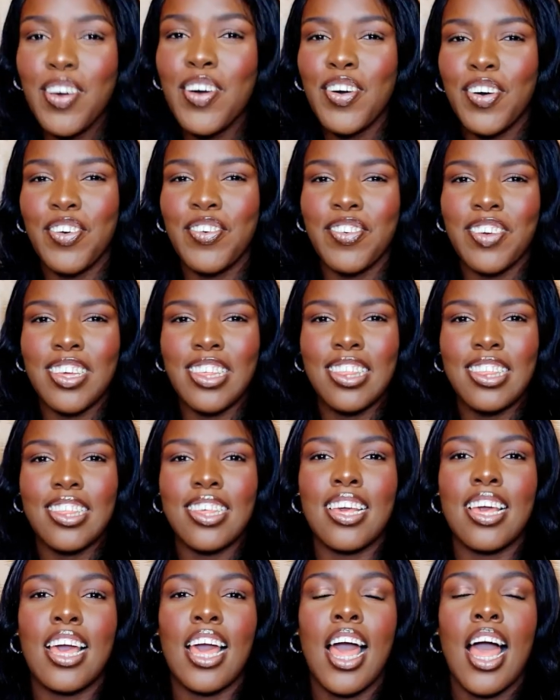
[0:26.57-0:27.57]

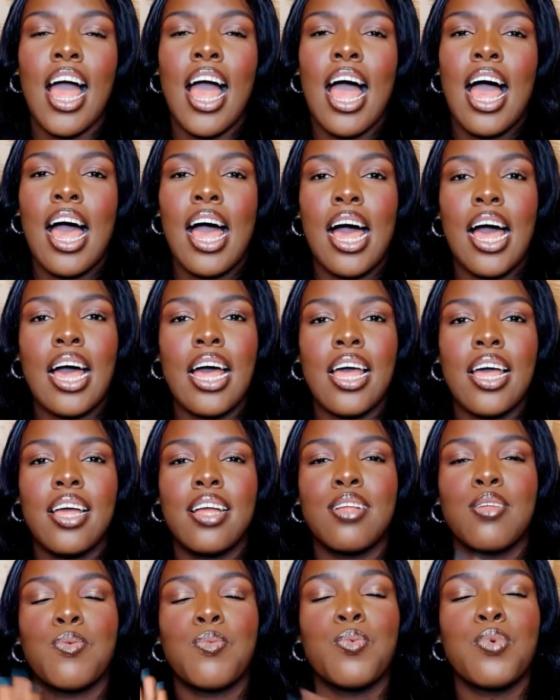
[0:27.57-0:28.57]
obviously,
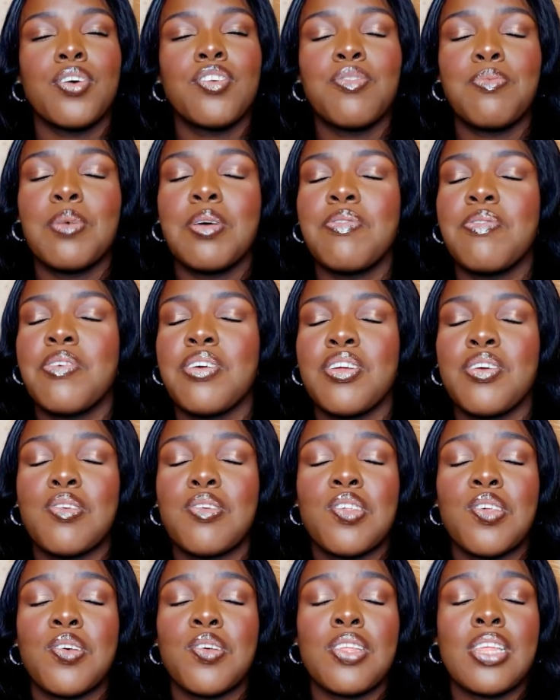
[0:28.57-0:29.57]
and watch my
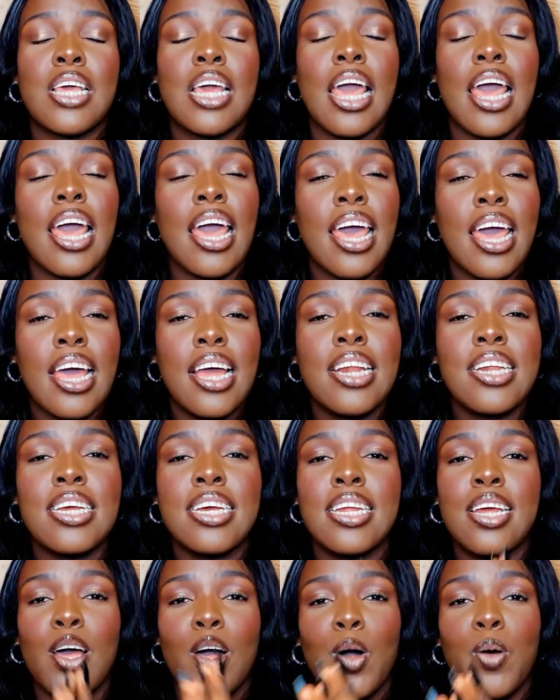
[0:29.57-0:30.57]
video till the
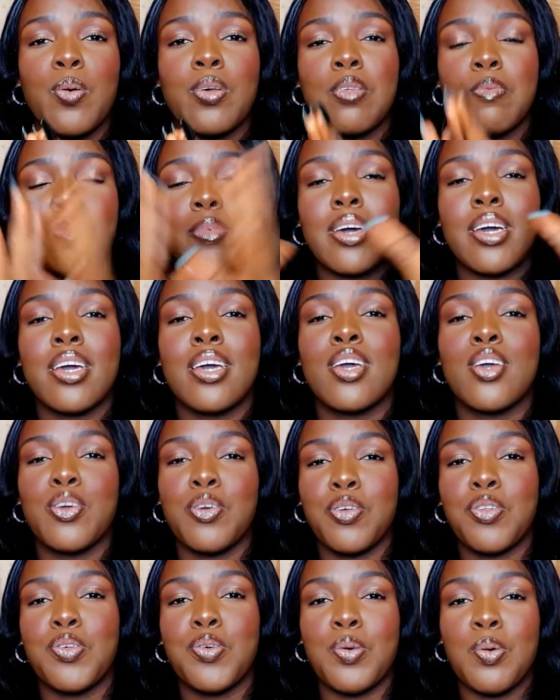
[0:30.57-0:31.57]
end. It helps my
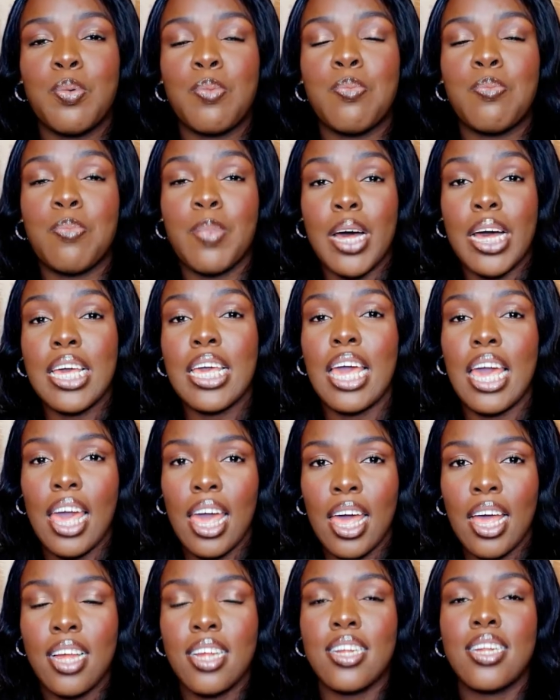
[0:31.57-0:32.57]
YouTube back
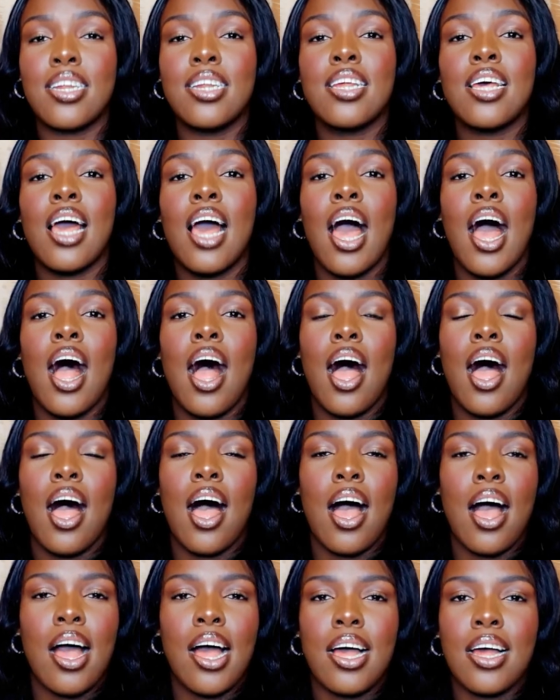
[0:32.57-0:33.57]
end.
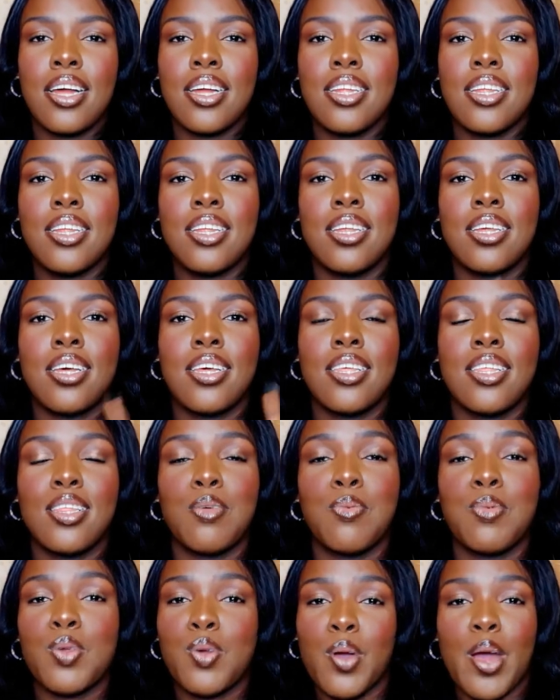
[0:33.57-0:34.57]
And
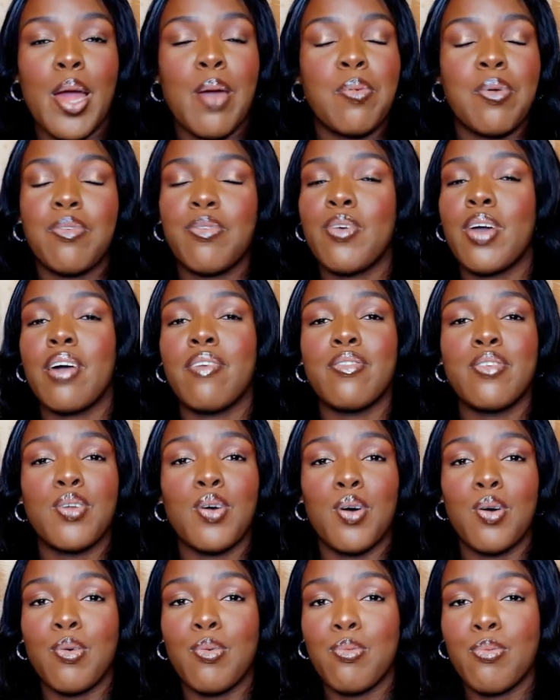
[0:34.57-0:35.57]
subscribe if you
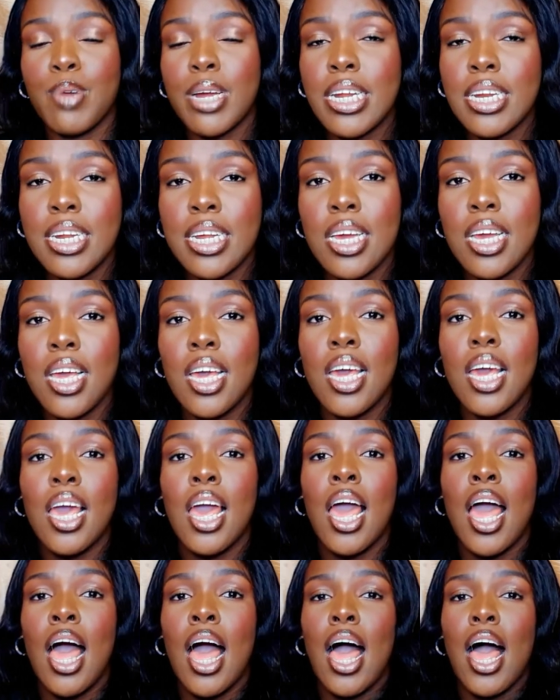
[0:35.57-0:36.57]
haven't already,
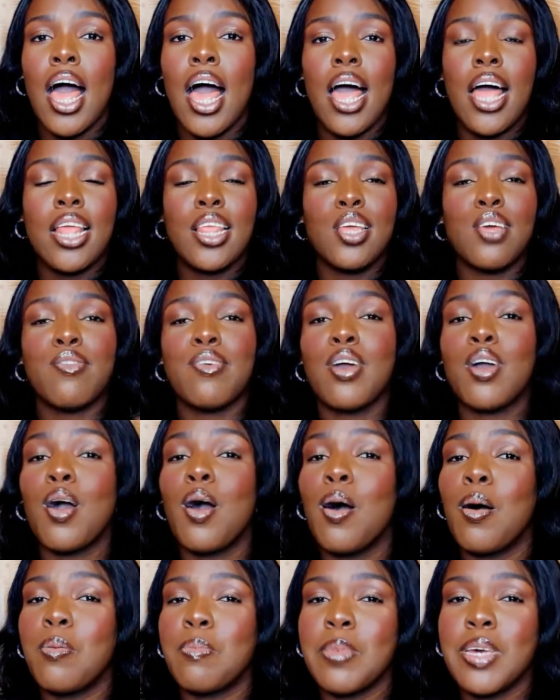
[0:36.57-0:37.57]
and leave a
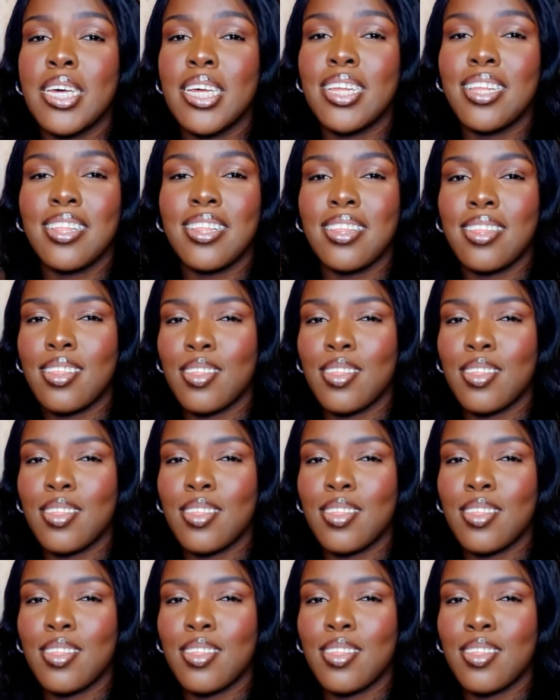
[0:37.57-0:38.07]
comment.